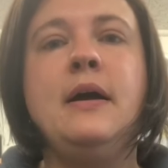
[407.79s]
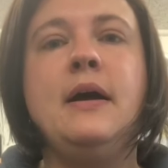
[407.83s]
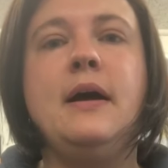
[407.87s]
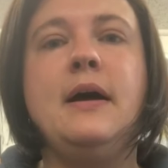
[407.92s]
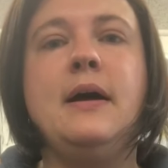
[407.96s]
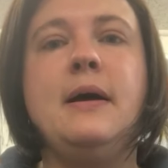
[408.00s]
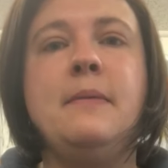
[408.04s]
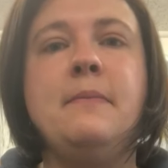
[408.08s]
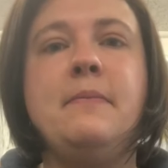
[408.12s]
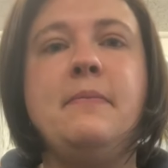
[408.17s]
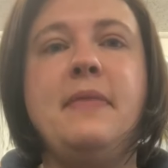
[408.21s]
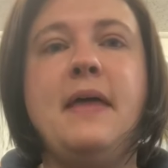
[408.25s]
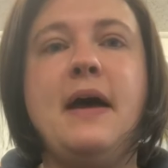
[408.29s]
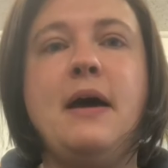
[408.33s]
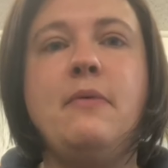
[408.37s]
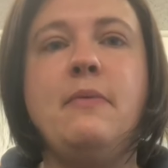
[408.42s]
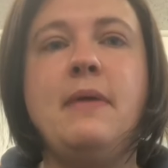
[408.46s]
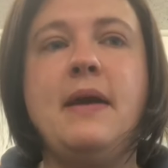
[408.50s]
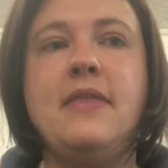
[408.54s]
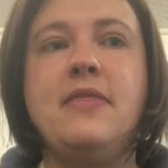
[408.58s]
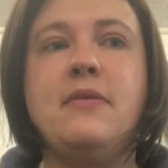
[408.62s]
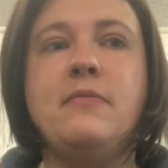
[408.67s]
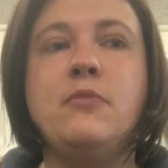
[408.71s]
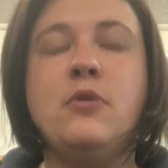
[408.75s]
That
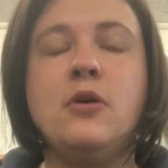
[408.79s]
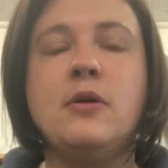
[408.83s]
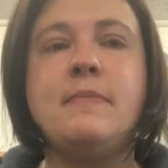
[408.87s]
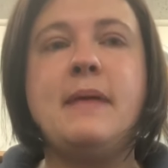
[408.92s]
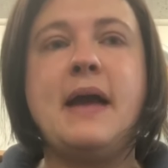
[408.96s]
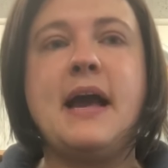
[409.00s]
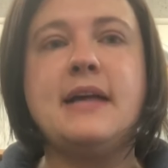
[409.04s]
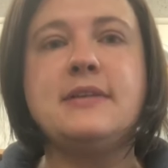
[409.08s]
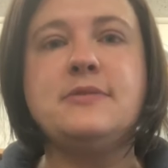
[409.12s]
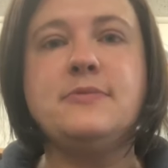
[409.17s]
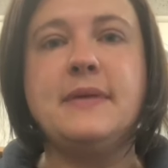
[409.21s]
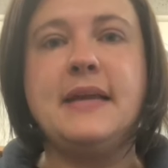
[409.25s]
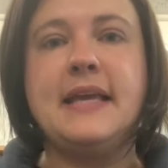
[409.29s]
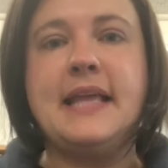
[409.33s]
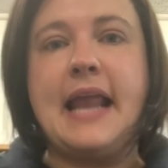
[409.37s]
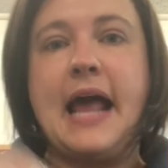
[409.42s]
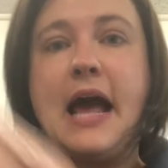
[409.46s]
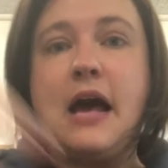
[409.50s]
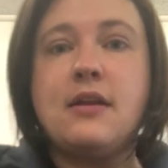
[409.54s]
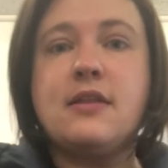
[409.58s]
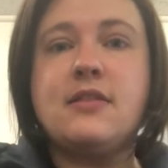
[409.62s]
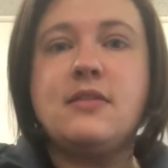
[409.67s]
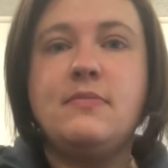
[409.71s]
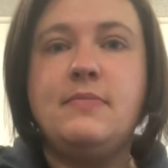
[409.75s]
way, the more bags we get
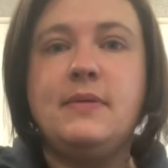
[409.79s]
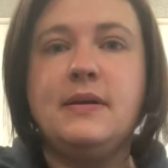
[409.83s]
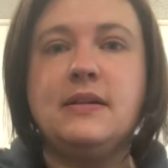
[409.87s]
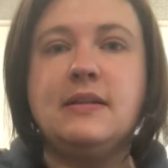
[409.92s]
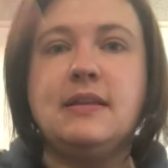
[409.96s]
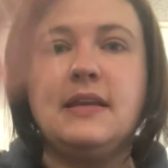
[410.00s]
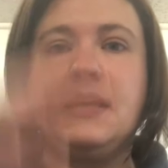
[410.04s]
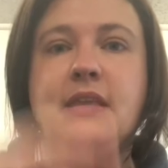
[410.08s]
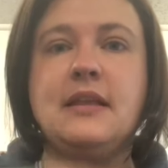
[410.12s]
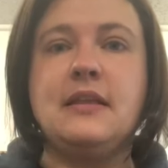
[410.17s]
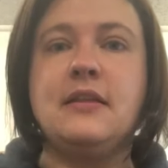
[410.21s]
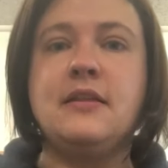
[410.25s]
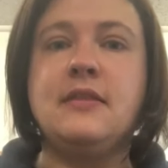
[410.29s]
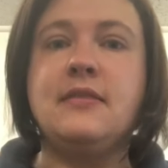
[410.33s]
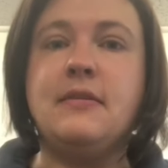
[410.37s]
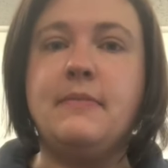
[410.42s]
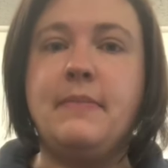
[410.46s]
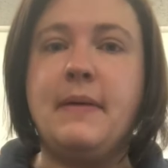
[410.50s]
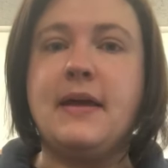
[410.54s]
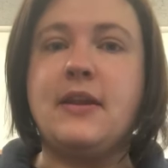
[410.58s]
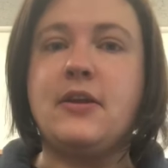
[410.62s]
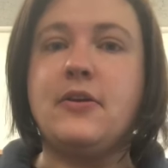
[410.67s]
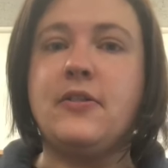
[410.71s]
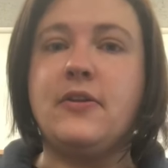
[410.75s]
out of the building, the
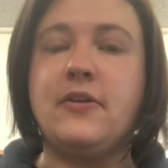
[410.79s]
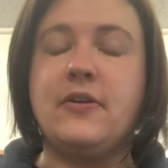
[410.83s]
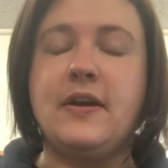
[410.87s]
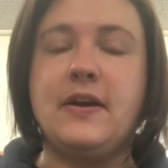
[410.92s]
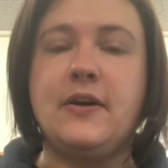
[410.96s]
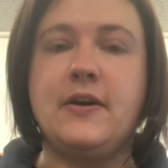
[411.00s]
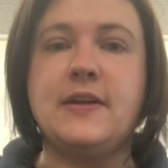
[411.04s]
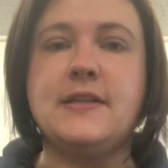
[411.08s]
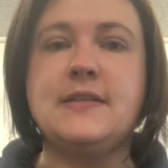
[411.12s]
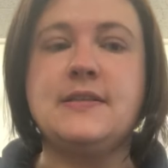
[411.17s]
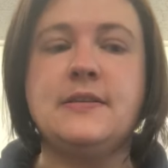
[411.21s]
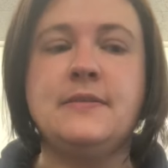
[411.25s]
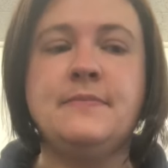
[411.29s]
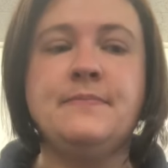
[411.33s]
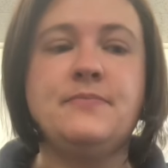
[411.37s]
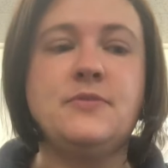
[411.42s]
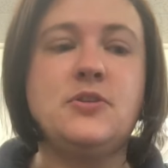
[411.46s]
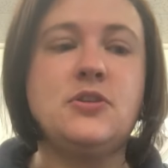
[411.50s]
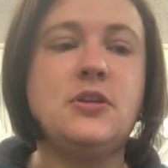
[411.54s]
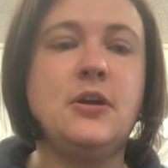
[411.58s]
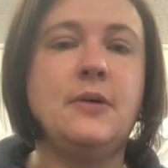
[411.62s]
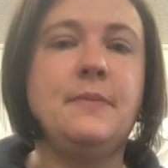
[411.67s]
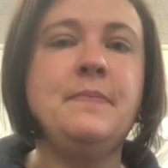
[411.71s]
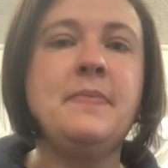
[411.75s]
better there is.
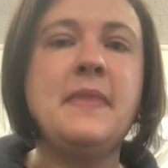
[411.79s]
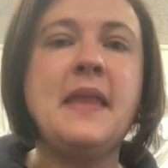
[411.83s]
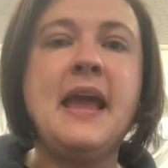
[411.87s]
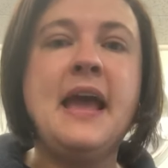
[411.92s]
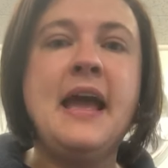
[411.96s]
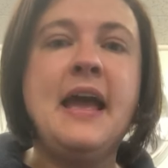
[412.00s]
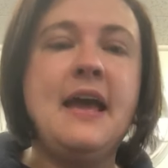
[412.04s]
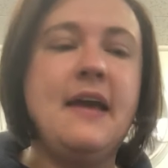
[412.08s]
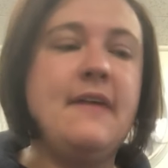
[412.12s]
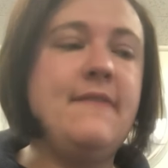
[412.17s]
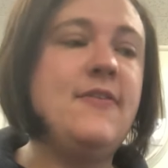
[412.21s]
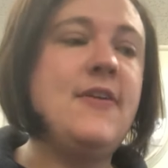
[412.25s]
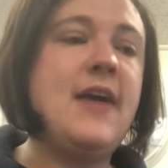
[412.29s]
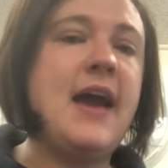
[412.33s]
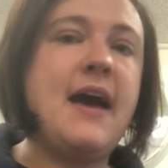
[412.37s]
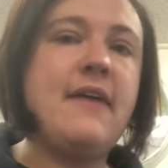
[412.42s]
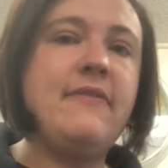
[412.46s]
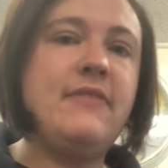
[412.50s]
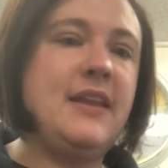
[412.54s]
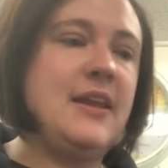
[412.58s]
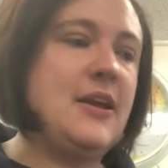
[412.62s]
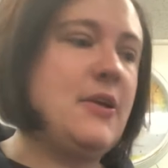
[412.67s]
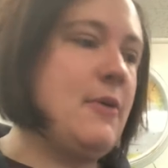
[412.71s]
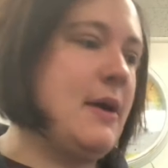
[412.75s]
So if you
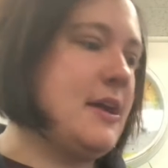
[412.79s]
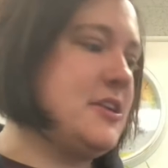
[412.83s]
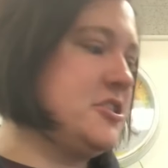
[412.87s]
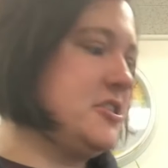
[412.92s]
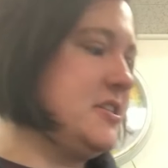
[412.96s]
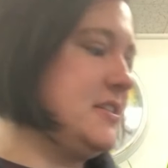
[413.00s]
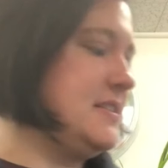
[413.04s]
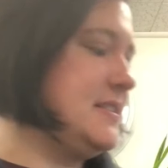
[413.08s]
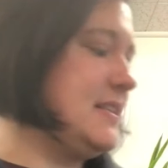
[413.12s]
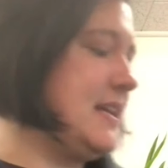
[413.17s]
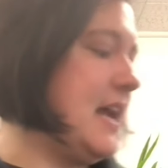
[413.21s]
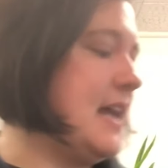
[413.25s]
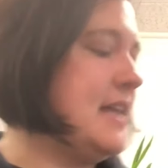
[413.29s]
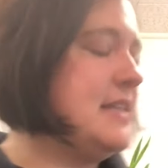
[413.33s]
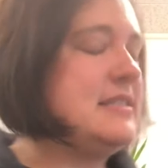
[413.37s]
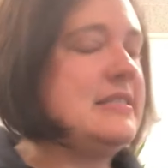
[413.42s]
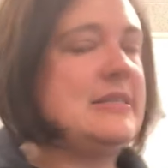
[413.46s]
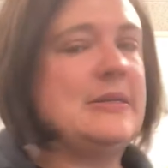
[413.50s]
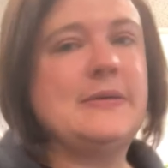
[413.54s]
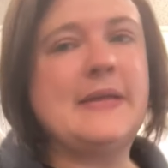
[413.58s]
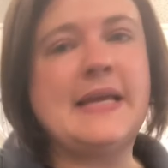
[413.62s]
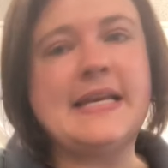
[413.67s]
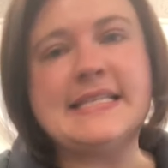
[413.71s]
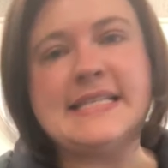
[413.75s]
have any questions, guys,
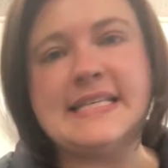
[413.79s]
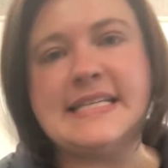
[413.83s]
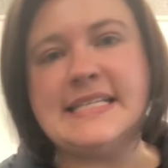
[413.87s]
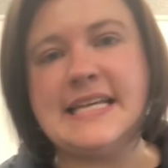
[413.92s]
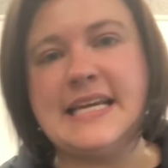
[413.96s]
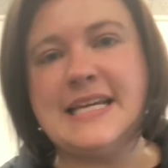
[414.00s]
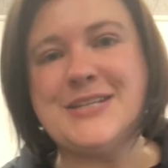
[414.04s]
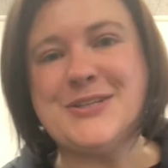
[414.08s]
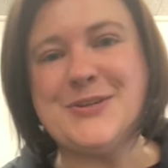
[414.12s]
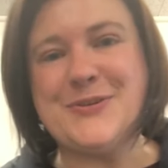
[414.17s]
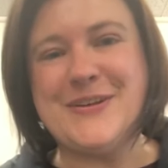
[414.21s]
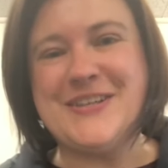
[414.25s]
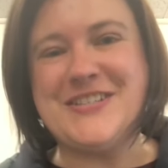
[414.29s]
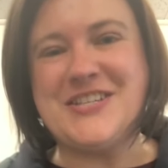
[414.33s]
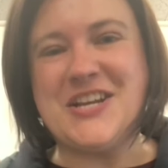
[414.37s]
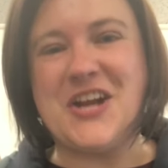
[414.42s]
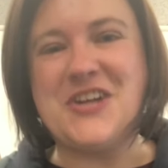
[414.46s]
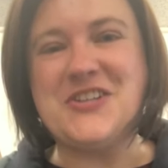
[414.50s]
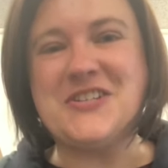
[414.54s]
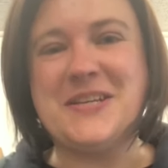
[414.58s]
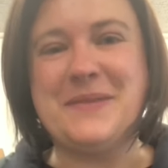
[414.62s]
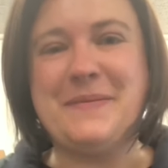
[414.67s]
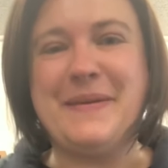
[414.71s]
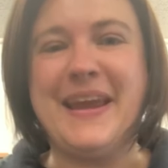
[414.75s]
don't hesitate to reach
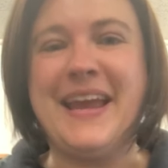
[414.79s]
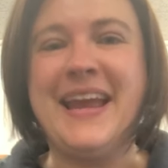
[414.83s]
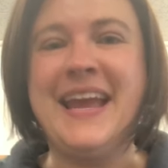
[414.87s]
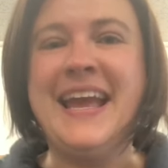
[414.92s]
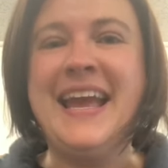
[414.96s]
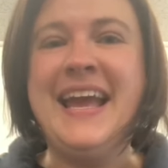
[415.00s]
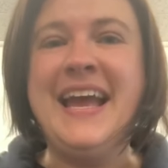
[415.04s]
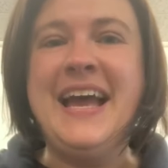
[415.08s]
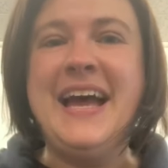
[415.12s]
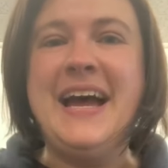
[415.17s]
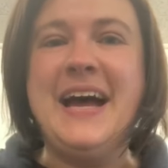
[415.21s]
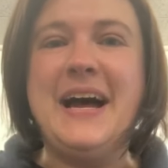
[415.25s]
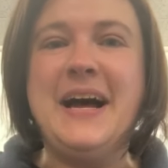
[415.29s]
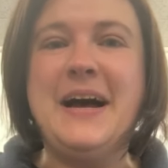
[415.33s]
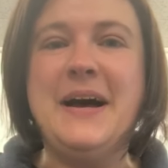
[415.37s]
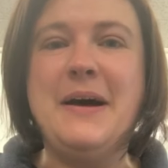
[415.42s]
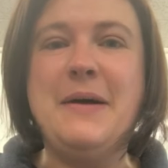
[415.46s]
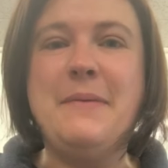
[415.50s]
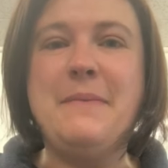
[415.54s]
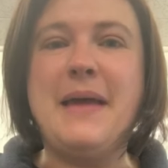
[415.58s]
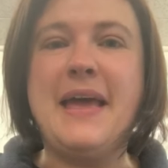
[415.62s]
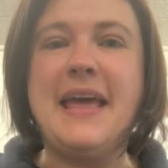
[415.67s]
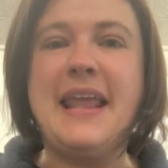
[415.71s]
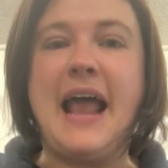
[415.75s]
out to me.
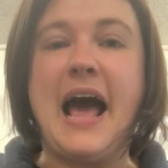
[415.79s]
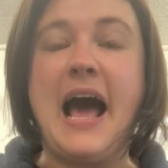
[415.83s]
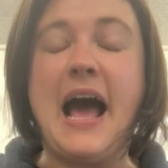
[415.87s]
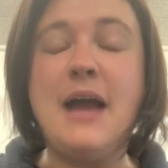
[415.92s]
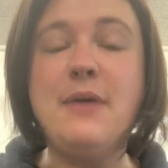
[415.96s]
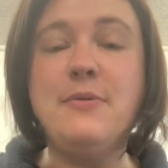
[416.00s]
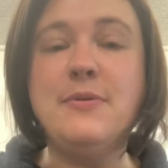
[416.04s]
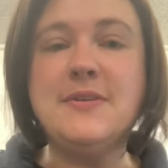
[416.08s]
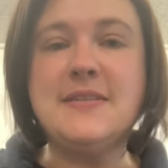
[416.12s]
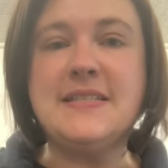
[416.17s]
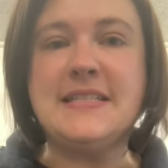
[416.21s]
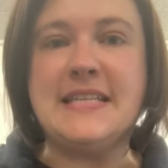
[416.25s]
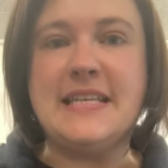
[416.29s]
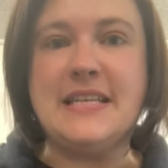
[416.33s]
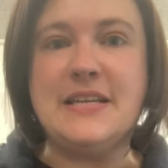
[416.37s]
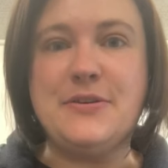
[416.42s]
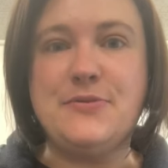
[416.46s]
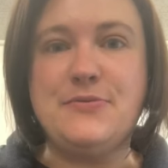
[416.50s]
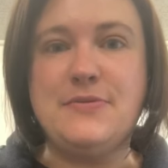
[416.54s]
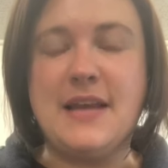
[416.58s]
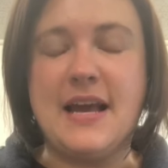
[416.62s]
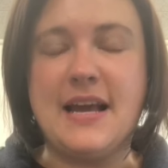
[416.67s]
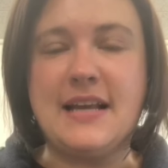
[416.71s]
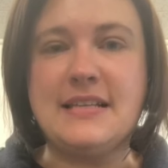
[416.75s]
And I will see
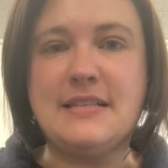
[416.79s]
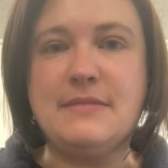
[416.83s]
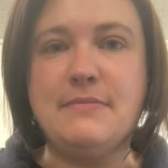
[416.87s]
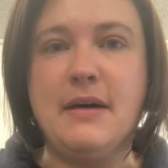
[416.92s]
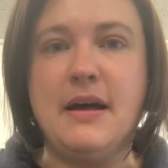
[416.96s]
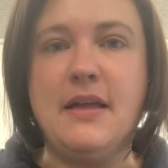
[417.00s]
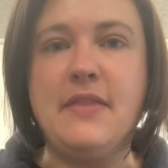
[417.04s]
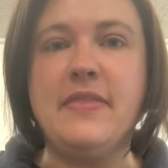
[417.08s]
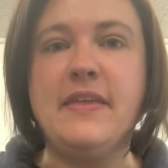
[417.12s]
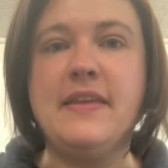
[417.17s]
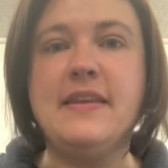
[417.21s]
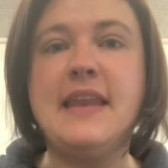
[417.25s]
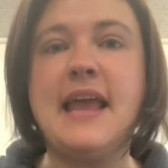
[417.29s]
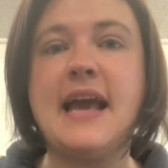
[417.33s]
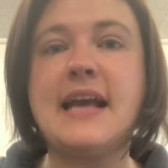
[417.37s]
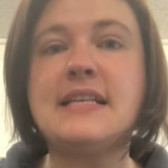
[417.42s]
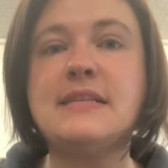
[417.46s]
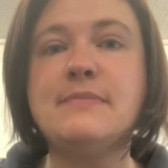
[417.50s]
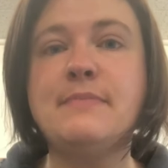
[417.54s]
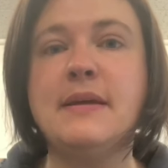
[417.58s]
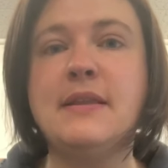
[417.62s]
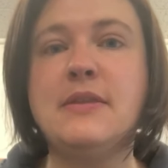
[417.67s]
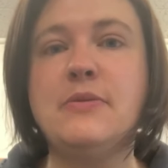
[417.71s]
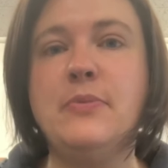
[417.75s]
you next month.
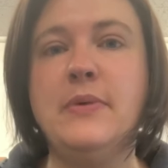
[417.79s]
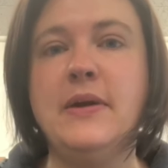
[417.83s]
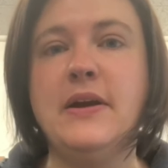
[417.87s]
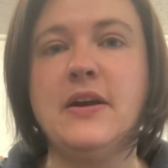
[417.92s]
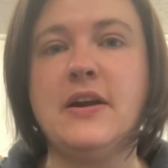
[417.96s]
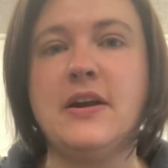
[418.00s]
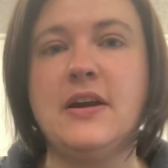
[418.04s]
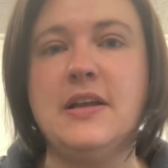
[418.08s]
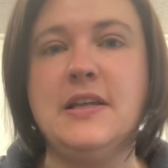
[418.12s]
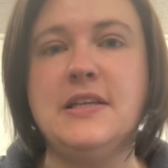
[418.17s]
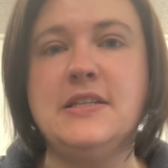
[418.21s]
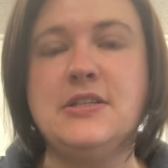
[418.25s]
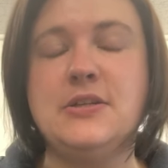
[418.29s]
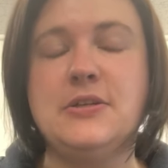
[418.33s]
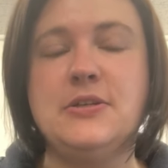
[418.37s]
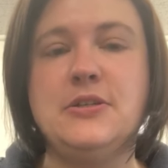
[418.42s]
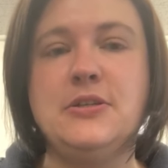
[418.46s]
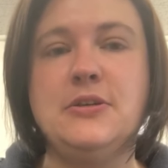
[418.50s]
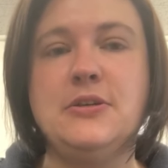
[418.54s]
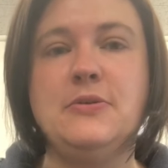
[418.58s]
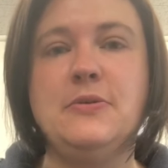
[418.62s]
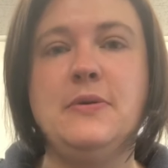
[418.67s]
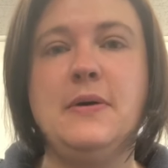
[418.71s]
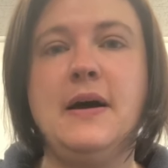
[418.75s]
Next month, we are going to
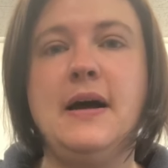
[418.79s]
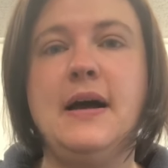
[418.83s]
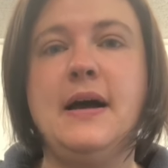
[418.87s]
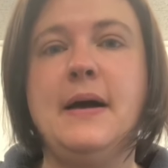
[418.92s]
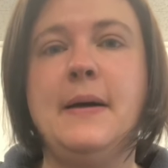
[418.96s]
do